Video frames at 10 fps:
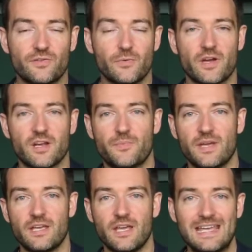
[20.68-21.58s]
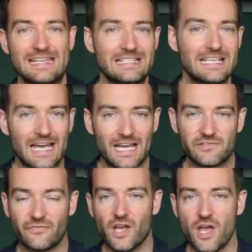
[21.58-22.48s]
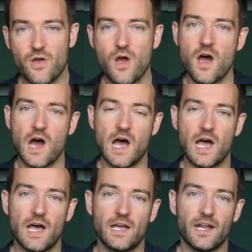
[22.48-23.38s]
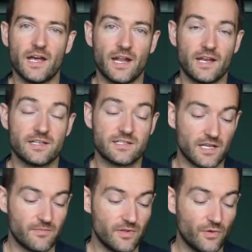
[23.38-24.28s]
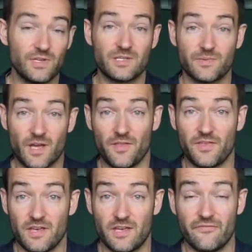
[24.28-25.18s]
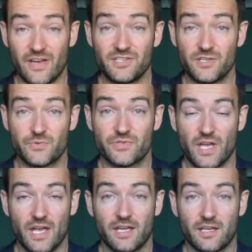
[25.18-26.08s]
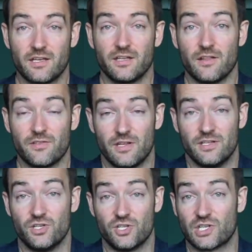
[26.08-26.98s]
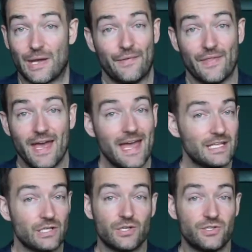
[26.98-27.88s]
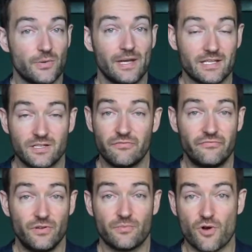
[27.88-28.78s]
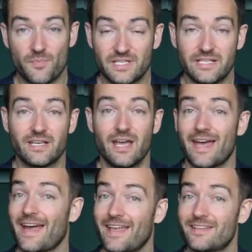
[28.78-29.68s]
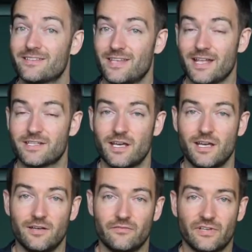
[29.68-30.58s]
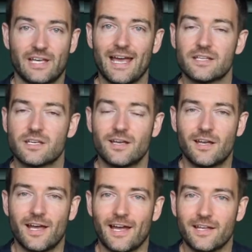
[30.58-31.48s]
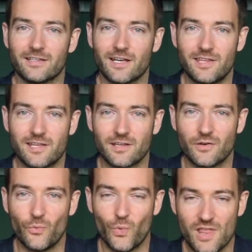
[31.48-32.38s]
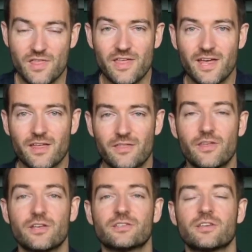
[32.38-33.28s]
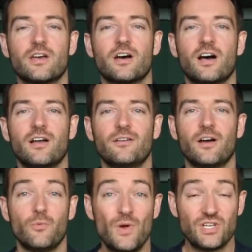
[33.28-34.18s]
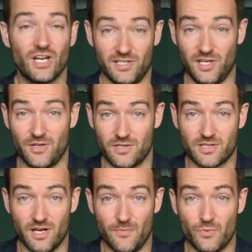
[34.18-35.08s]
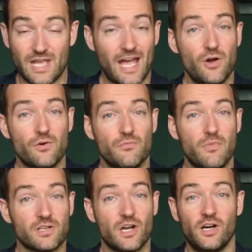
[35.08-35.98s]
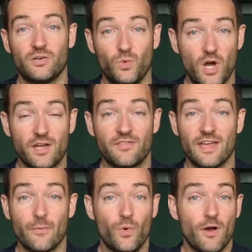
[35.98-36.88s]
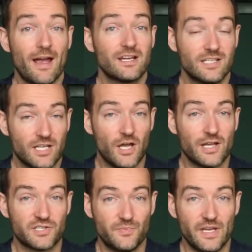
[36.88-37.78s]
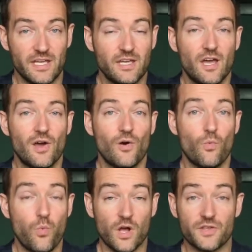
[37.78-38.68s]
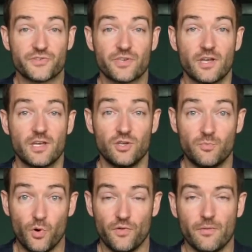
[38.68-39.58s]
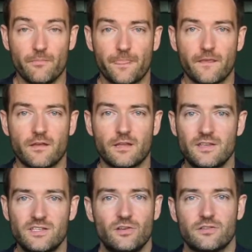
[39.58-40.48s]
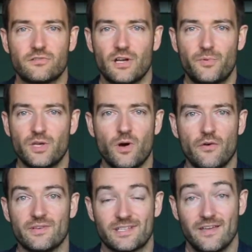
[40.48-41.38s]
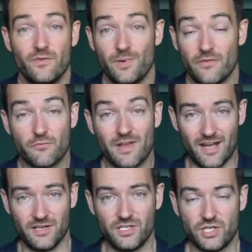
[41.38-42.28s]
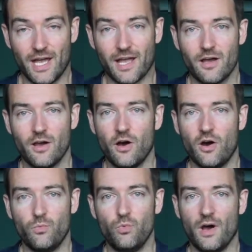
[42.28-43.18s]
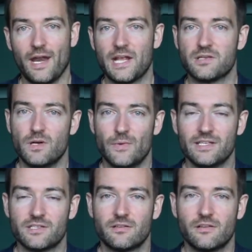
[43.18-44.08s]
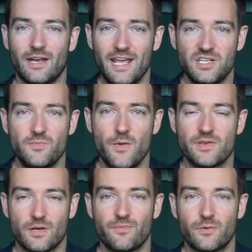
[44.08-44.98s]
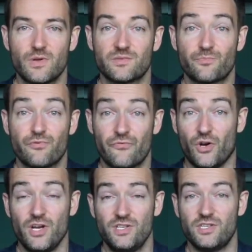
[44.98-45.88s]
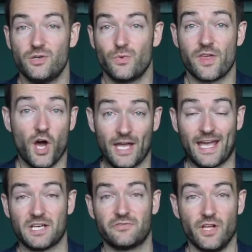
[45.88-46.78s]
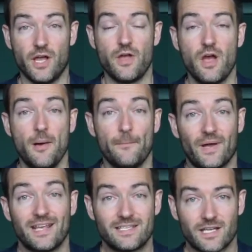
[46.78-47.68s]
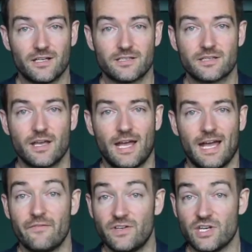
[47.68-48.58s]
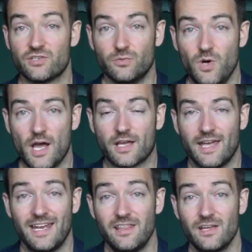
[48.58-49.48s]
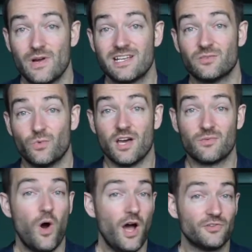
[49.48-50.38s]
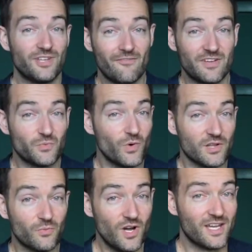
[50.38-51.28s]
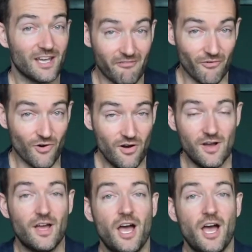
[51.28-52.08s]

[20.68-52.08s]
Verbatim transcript: they were going to be easy cash flow, uh, you know, and, and, all these other investors were saying you know, that you just go out there, you could do it, you fill the properties and set and forget. And I think one thing that I, I wish I had known at the time was how much hard work they were actually going to be once you bought them. Now this is not to try and put you off, it's to give you a bit of a reality check on what an HMO is. An HMO is something which provides you with high cash flow, but it does have additional work. And anything which is worthwhile generally is worth working for.